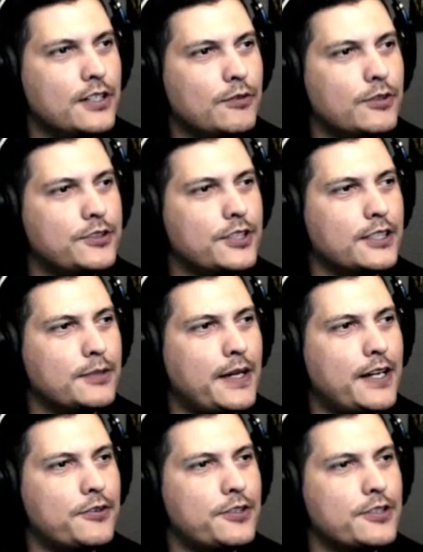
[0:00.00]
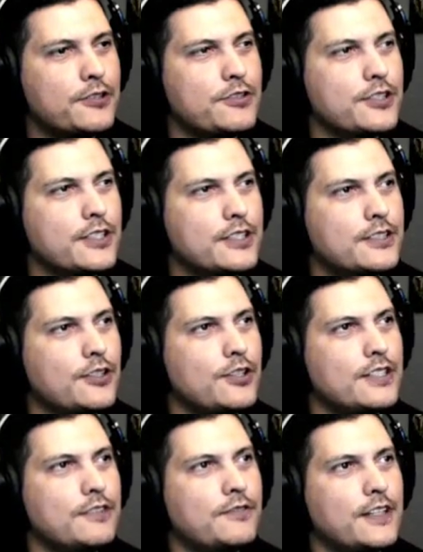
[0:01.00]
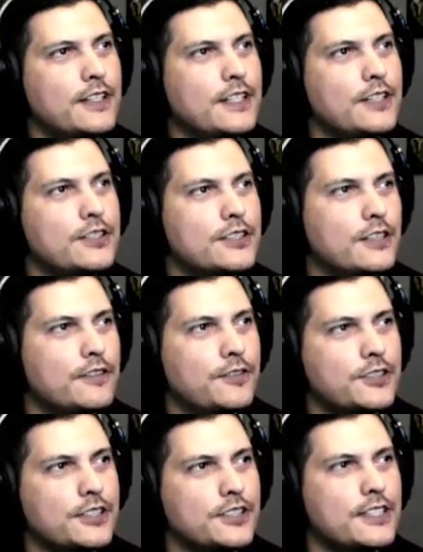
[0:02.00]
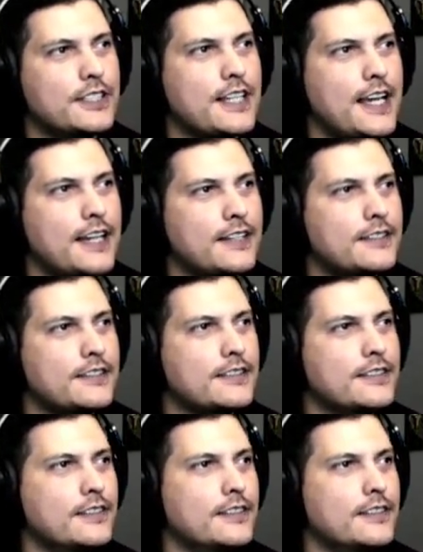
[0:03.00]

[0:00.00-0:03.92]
Once you get the battery shields, you can start defending yourself versus the tanks.